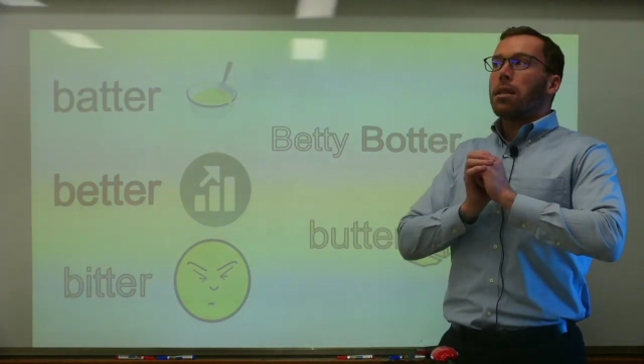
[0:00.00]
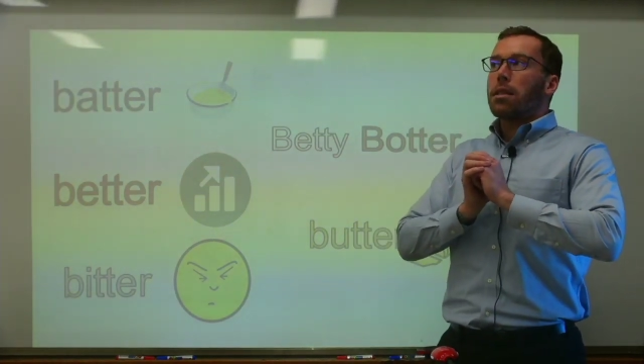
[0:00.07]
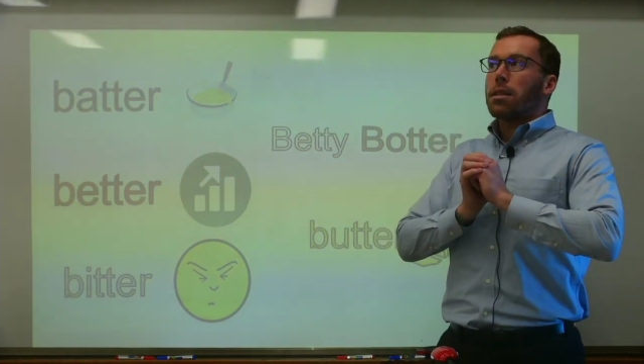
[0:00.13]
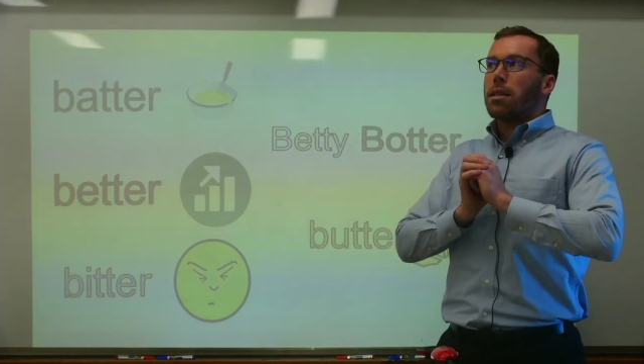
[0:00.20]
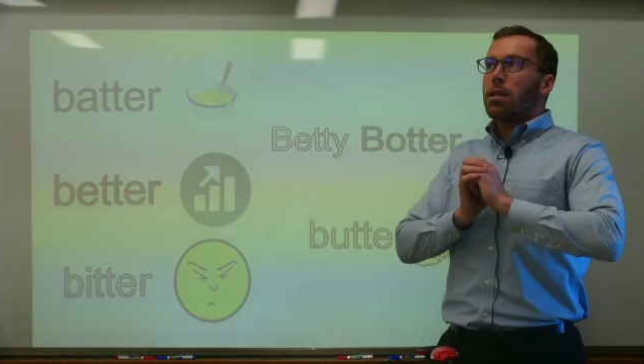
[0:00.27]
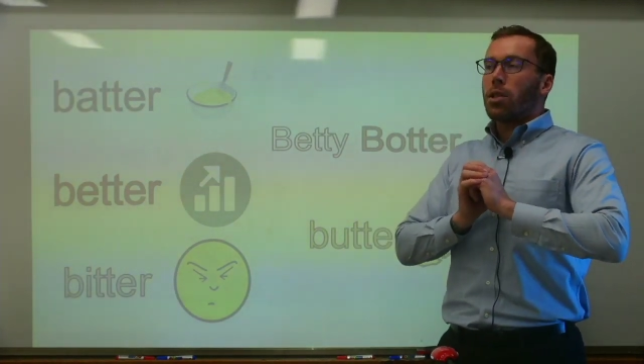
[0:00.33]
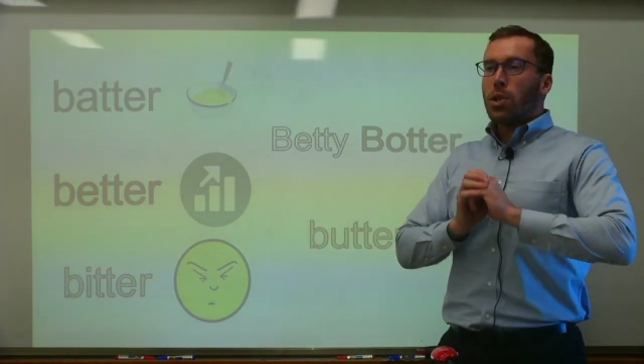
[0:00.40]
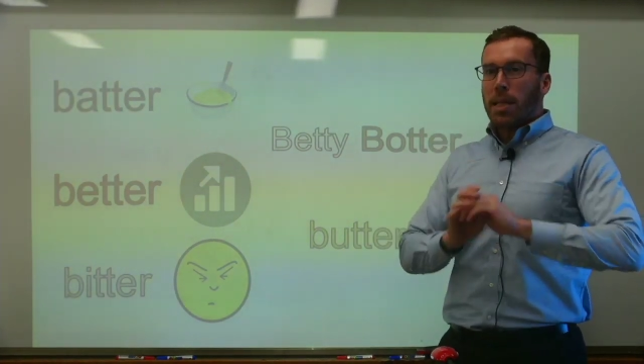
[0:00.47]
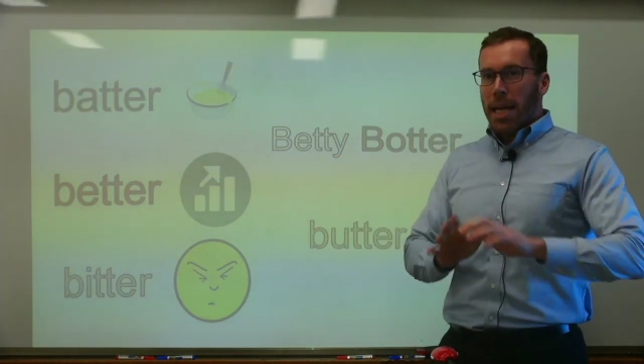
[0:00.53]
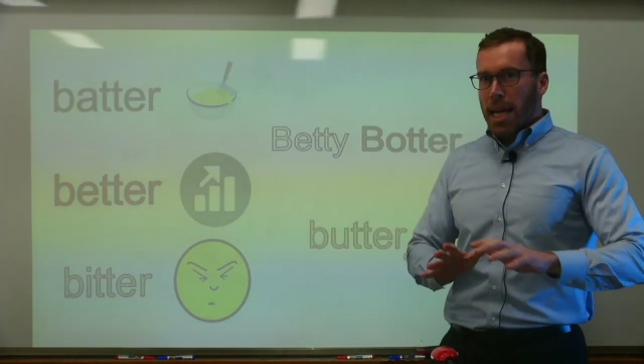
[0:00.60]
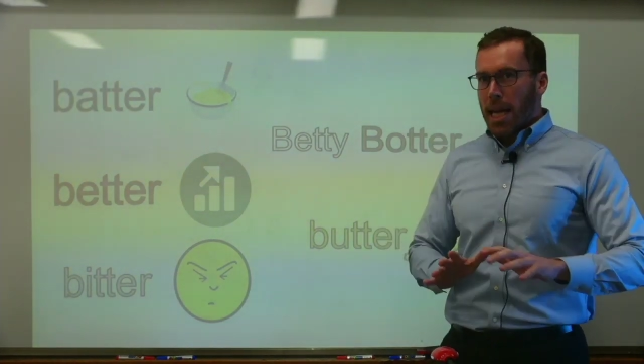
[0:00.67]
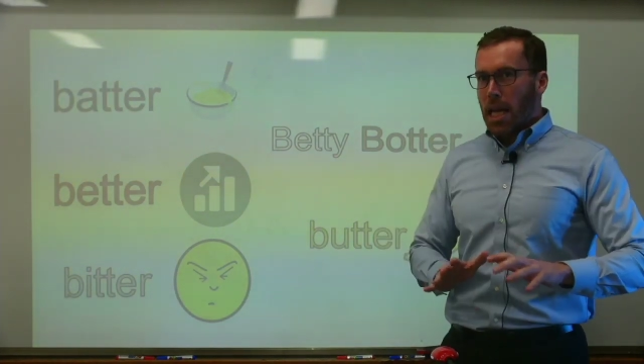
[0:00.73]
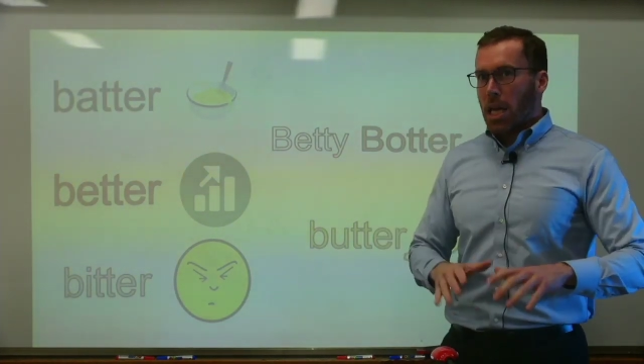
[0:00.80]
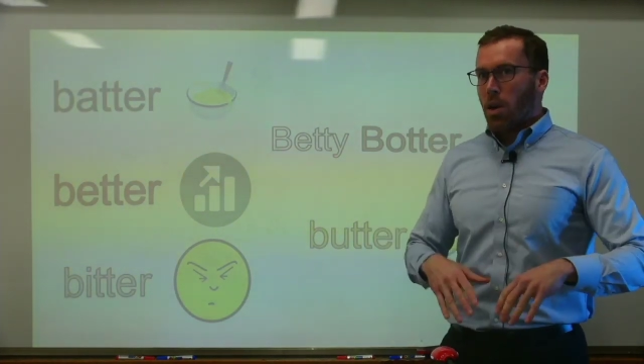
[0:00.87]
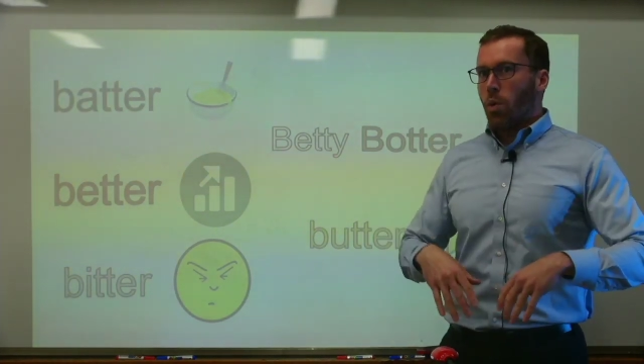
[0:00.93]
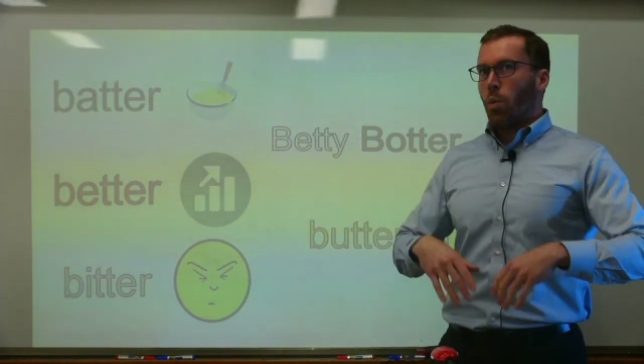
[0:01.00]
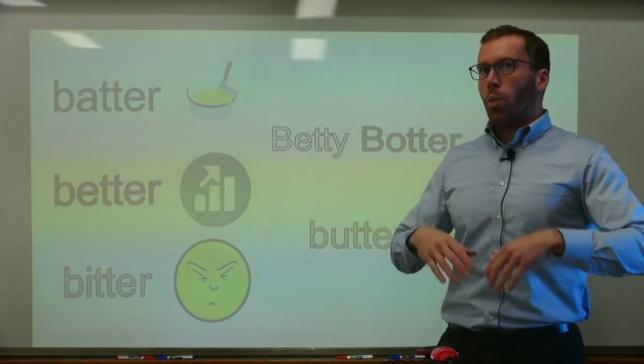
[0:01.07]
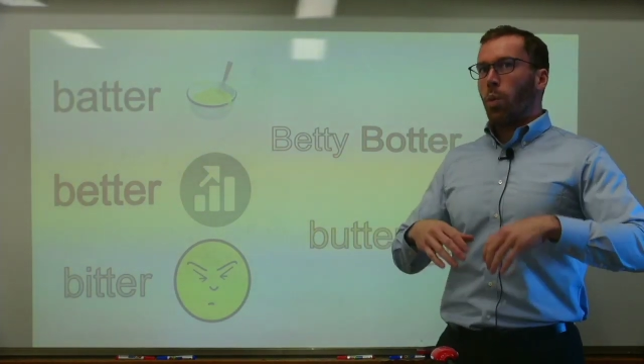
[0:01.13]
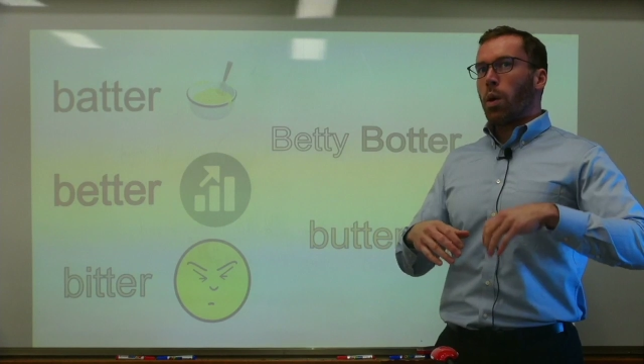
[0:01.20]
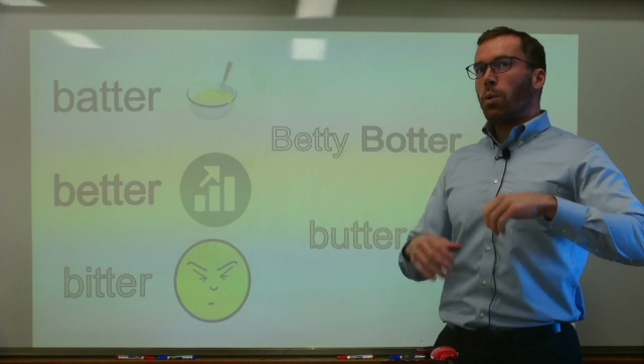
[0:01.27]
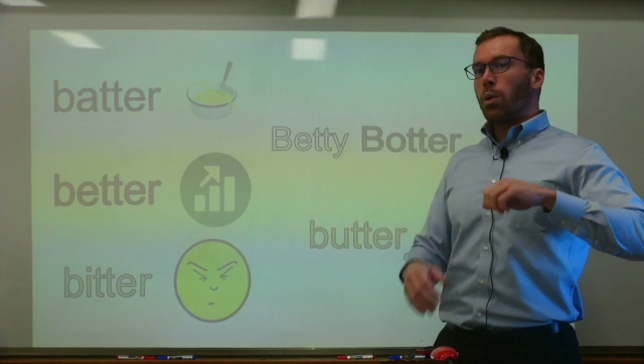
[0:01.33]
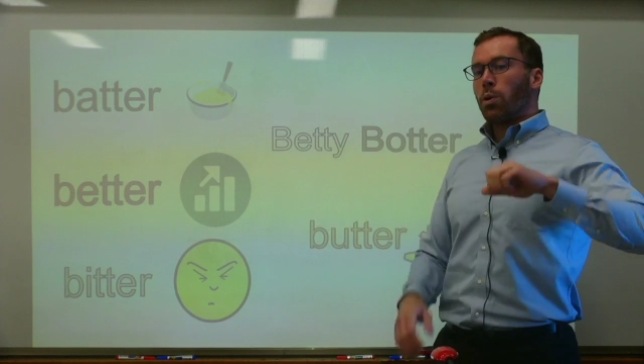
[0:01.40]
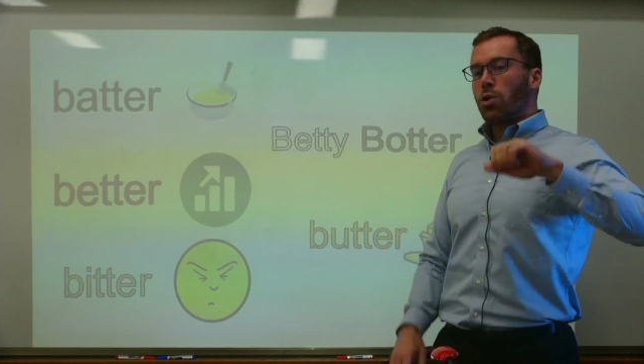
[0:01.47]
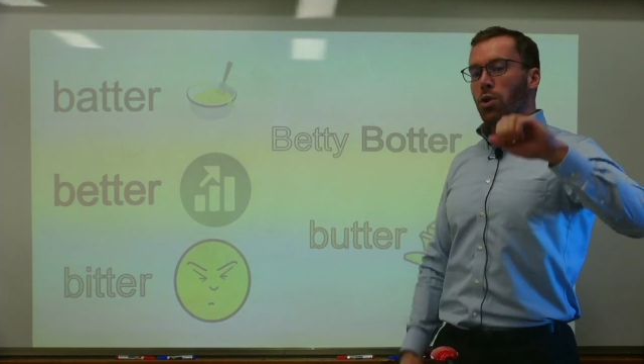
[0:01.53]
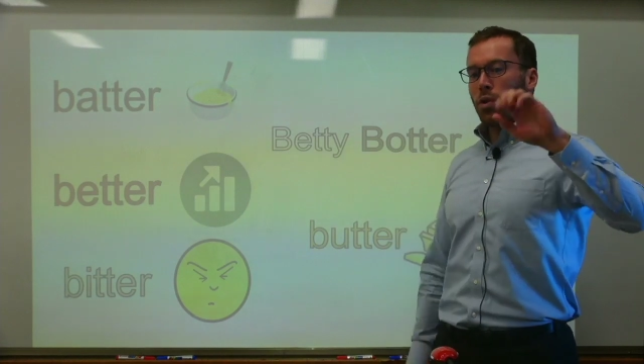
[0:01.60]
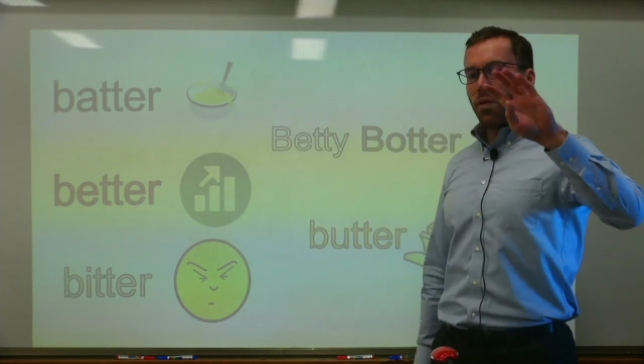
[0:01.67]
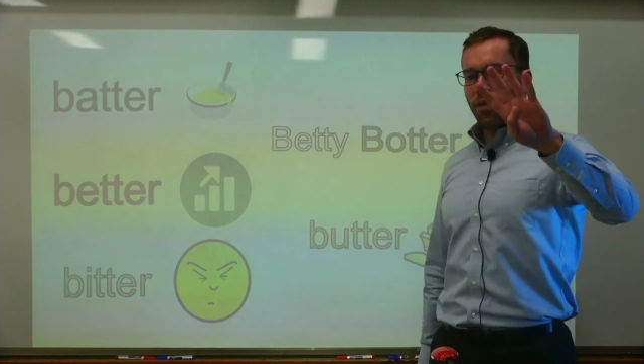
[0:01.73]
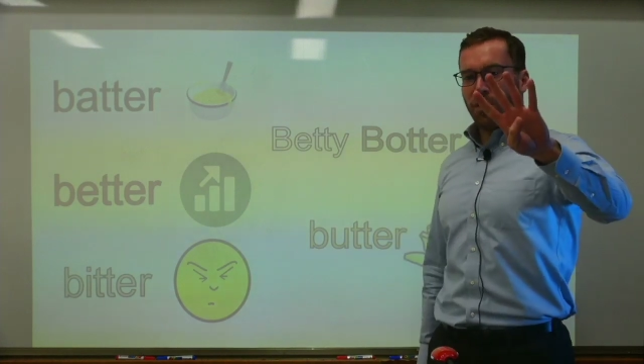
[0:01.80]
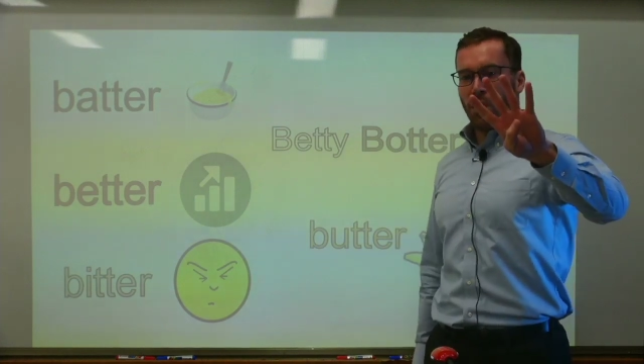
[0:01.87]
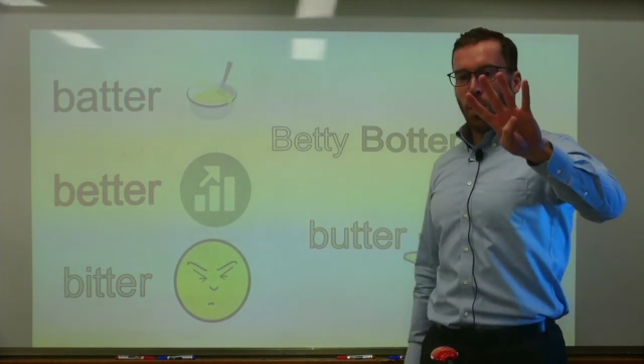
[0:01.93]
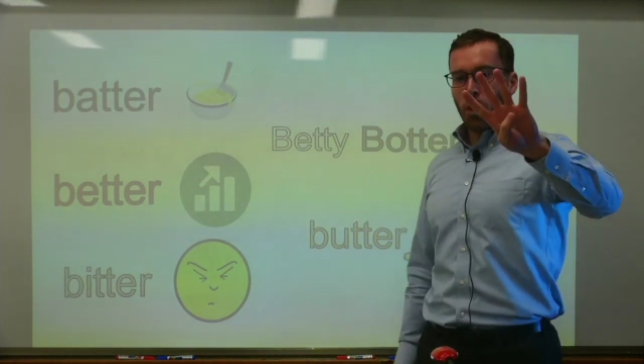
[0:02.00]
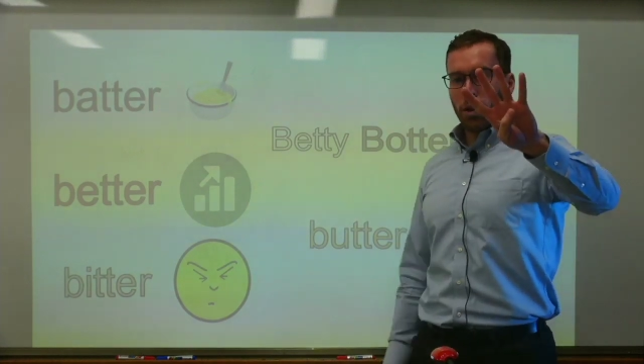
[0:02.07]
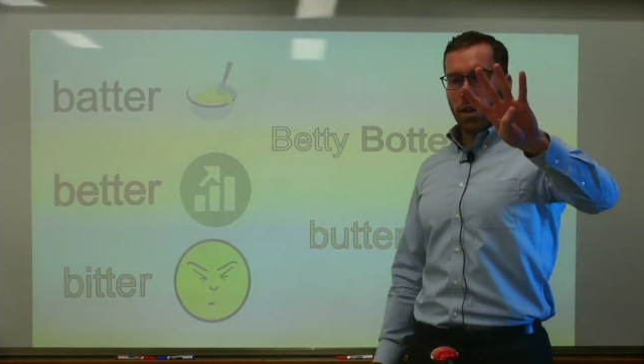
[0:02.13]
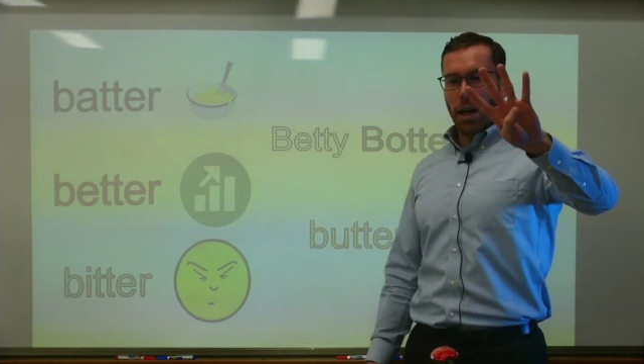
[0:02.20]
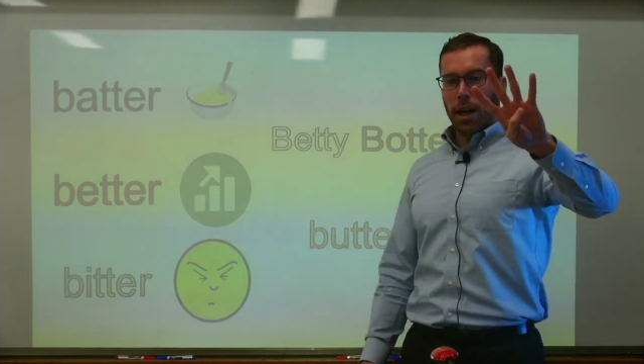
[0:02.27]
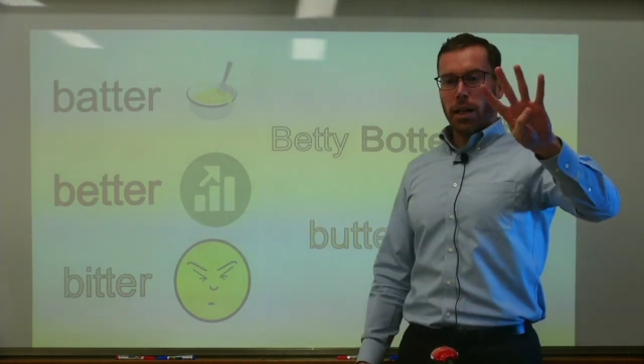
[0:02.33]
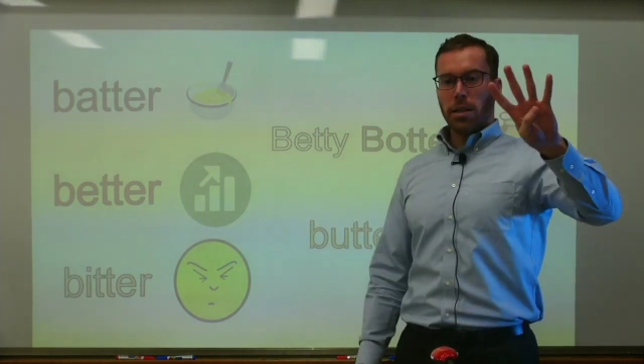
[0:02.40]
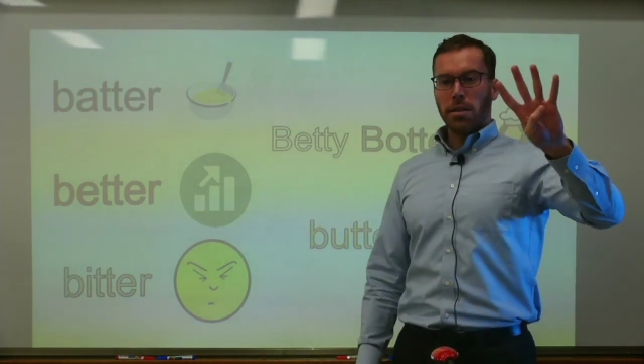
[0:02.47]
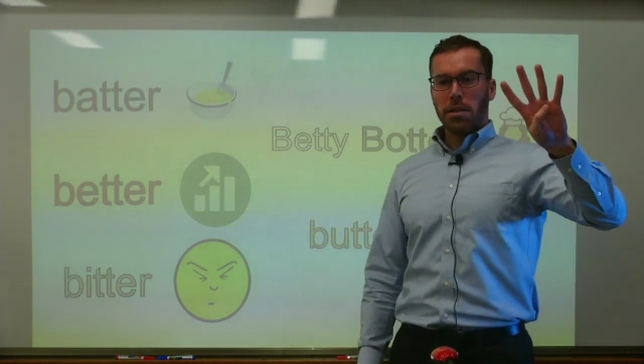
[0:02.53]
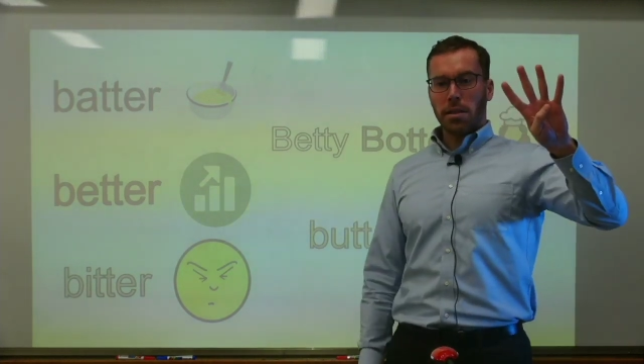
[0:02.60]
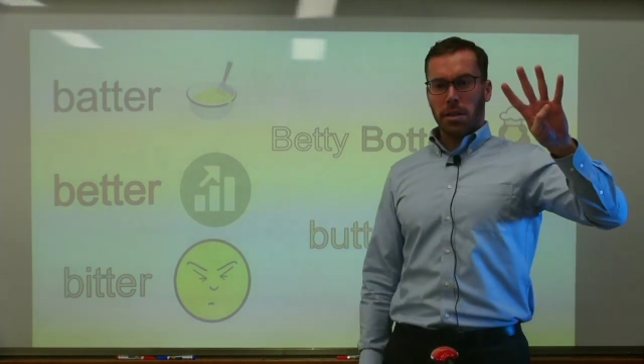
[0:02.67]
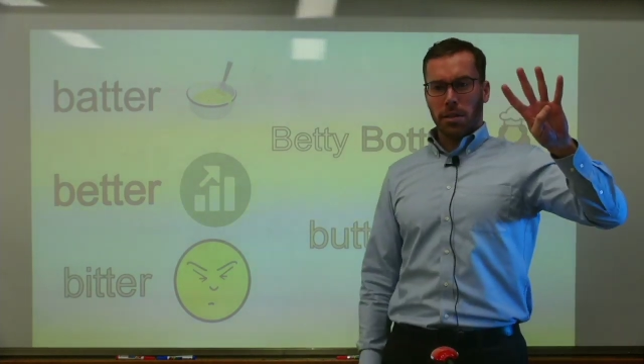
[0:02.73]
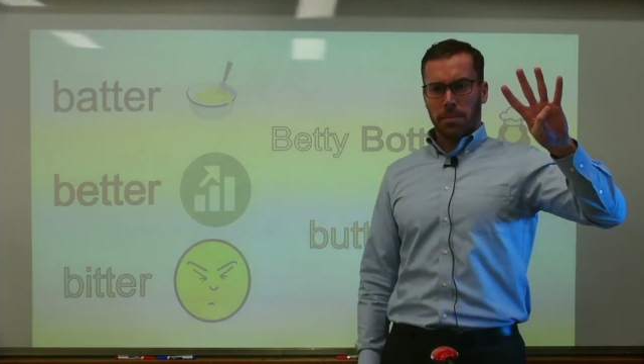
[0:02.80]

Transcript: Today we will do 4 lines.